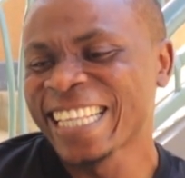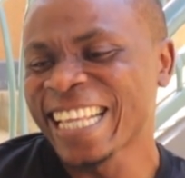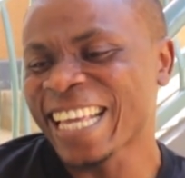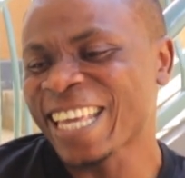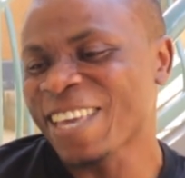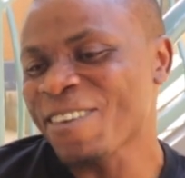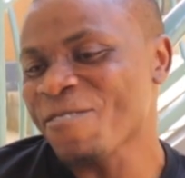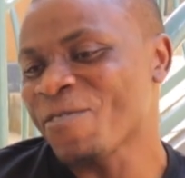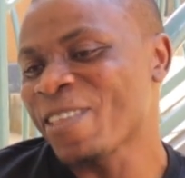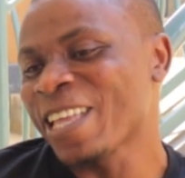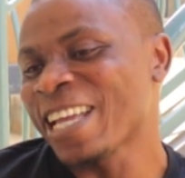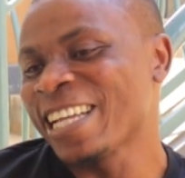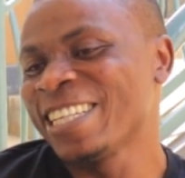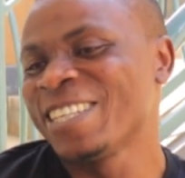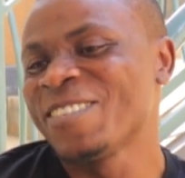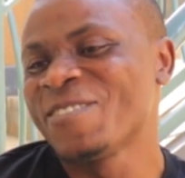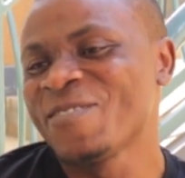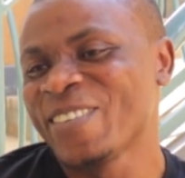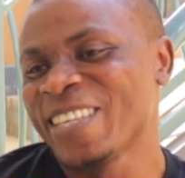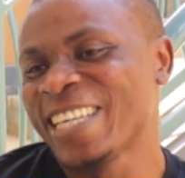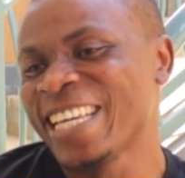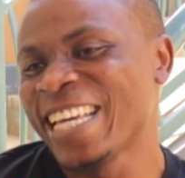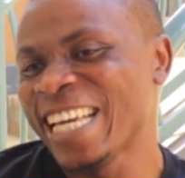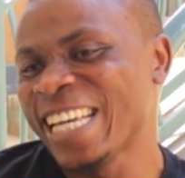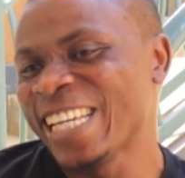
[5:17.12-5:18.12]
they keep telling
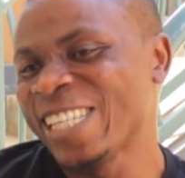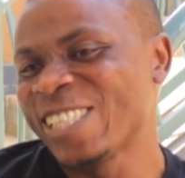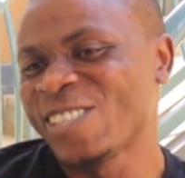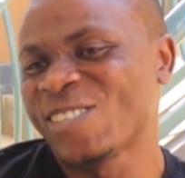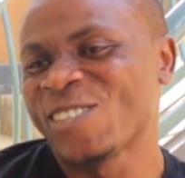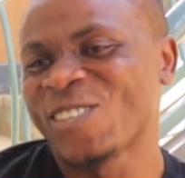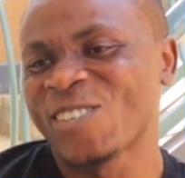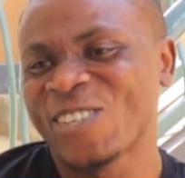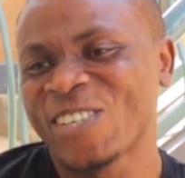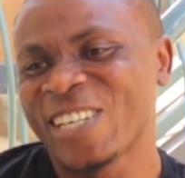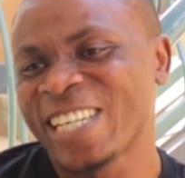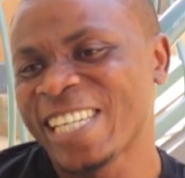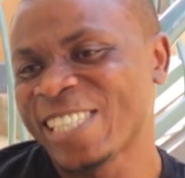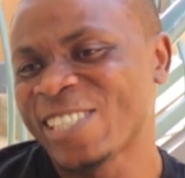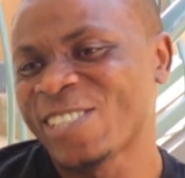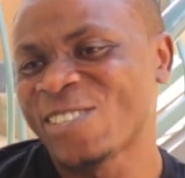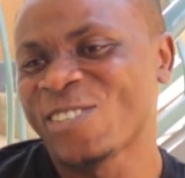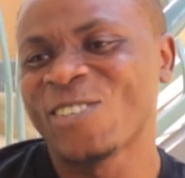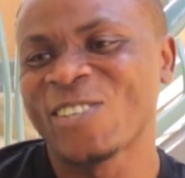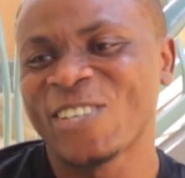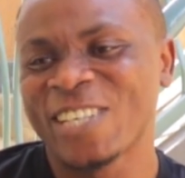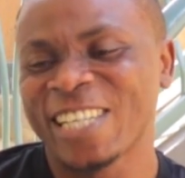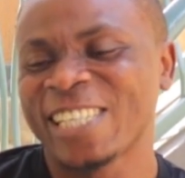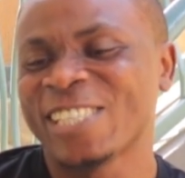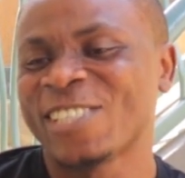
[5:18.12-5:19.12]
me Asia,
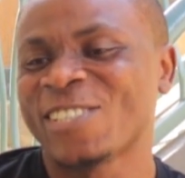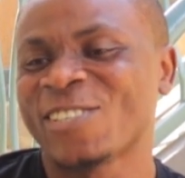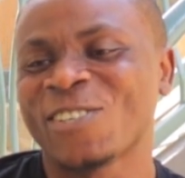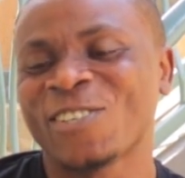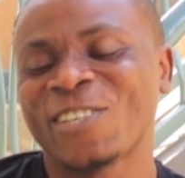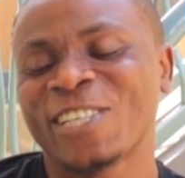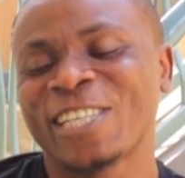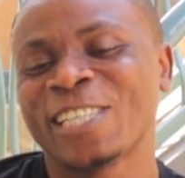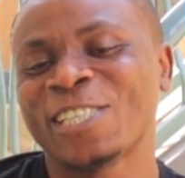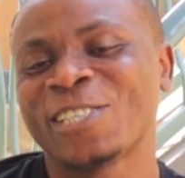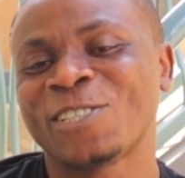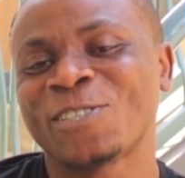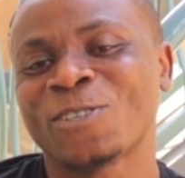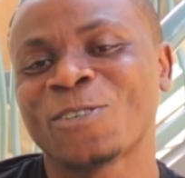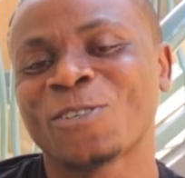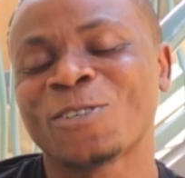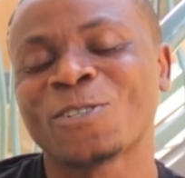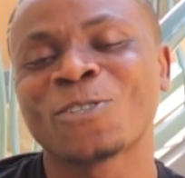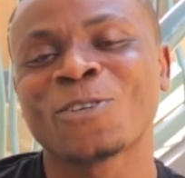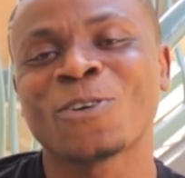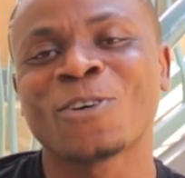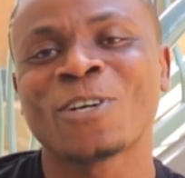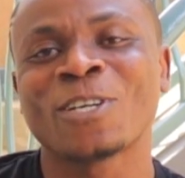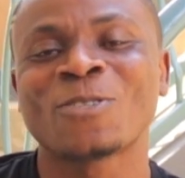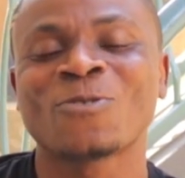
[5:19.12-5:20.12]
Asia, Asia, Asia.
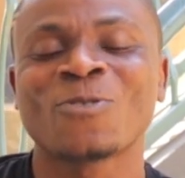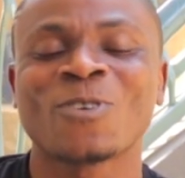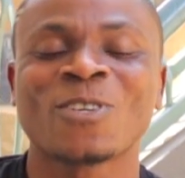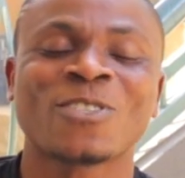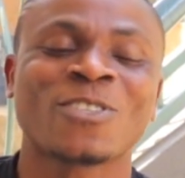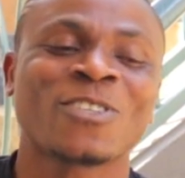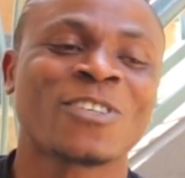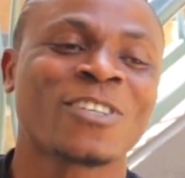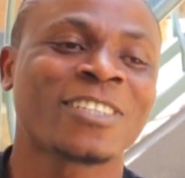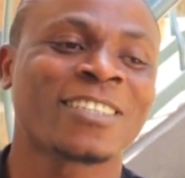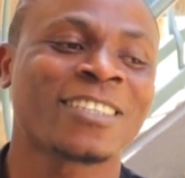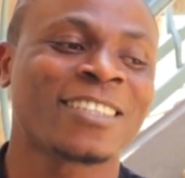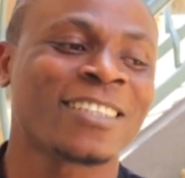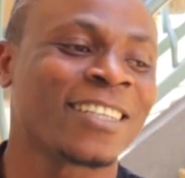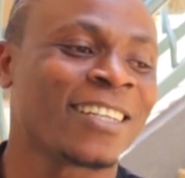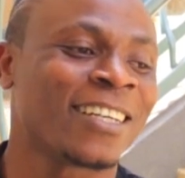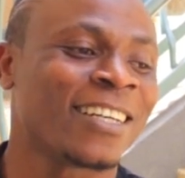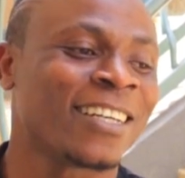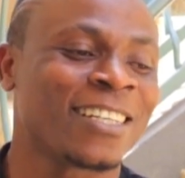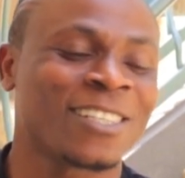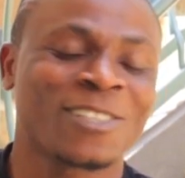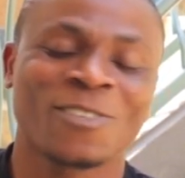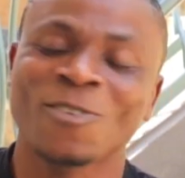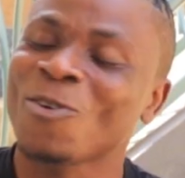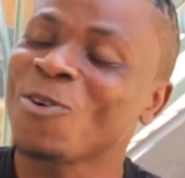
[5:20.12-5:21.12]
So it was not
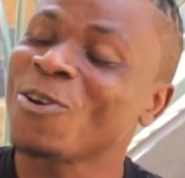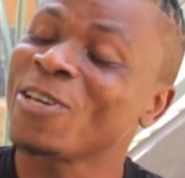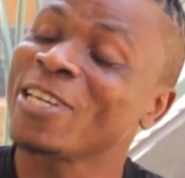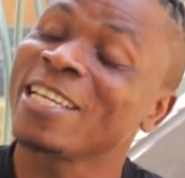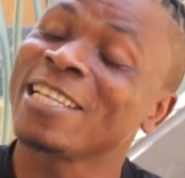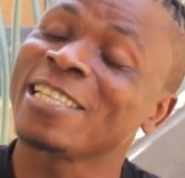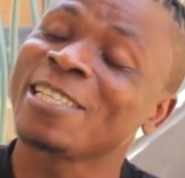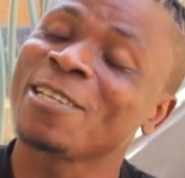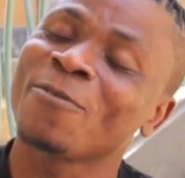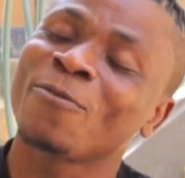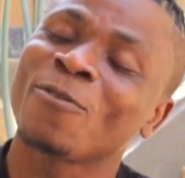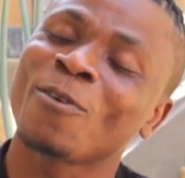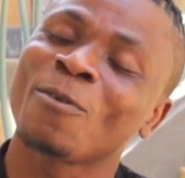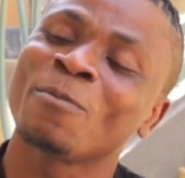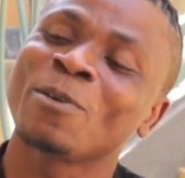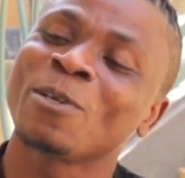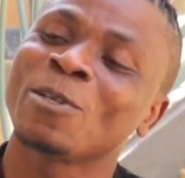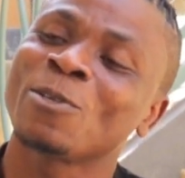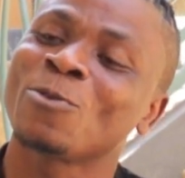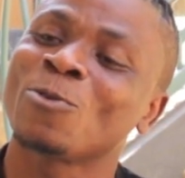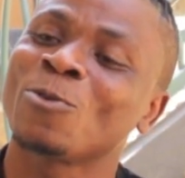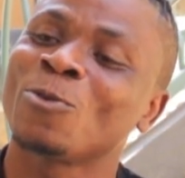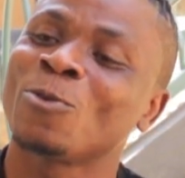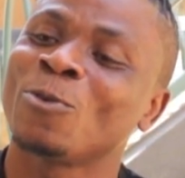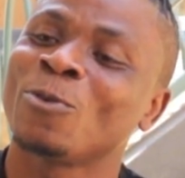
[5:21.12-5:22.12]
uh, so easy for me
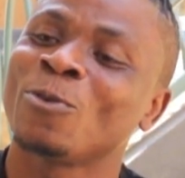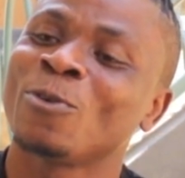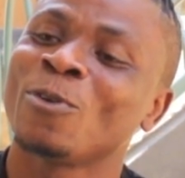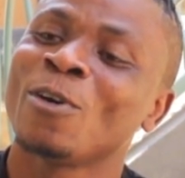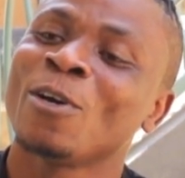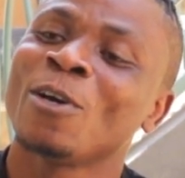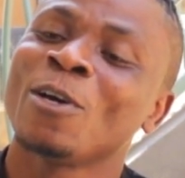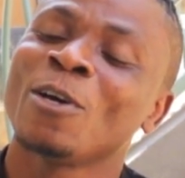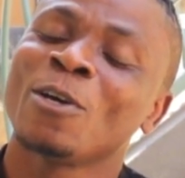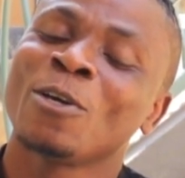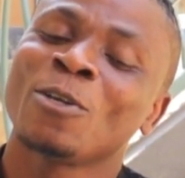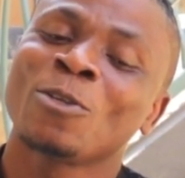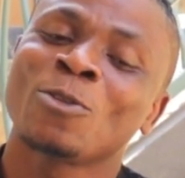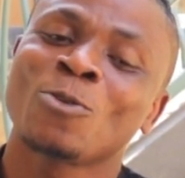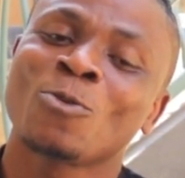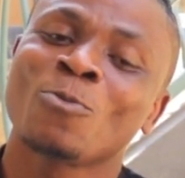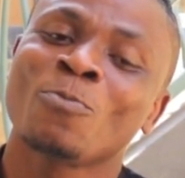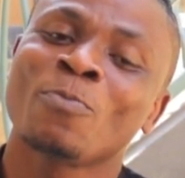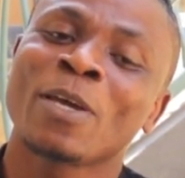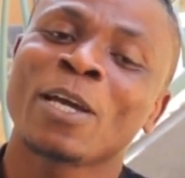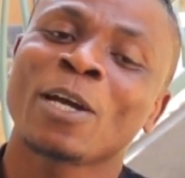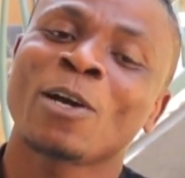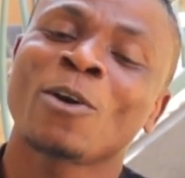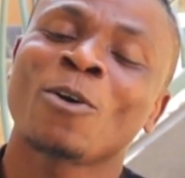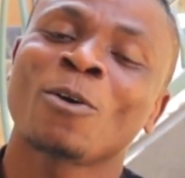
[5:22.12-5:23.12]
to to
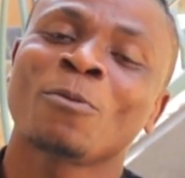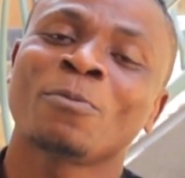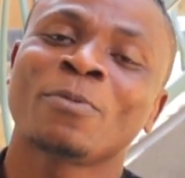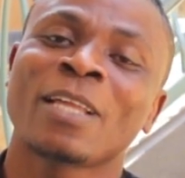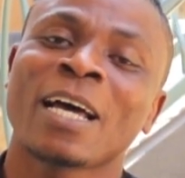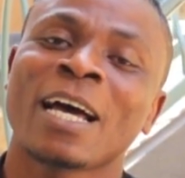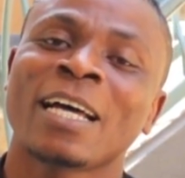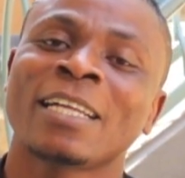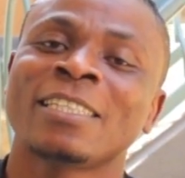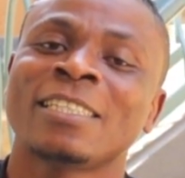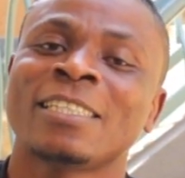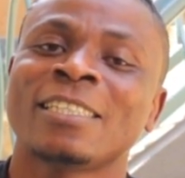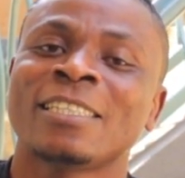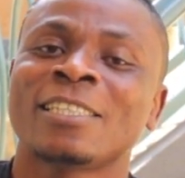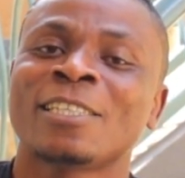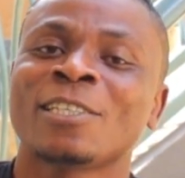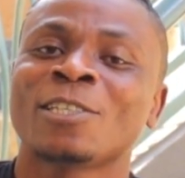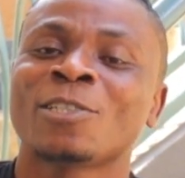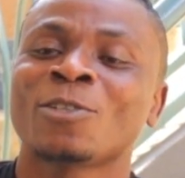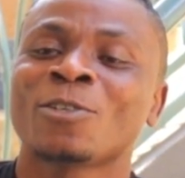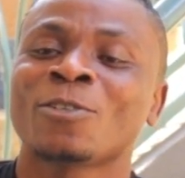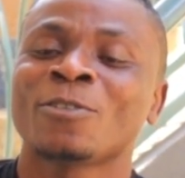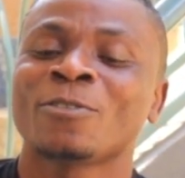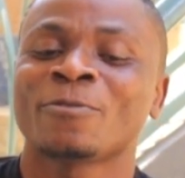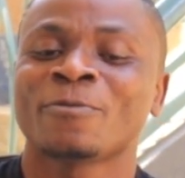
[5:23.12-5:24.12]
make up that
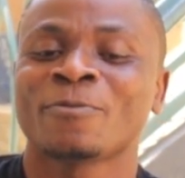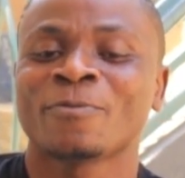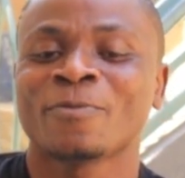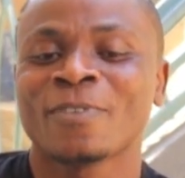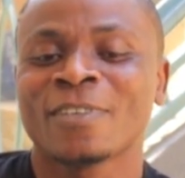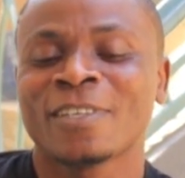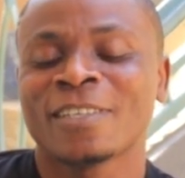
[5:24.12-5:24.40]
decision.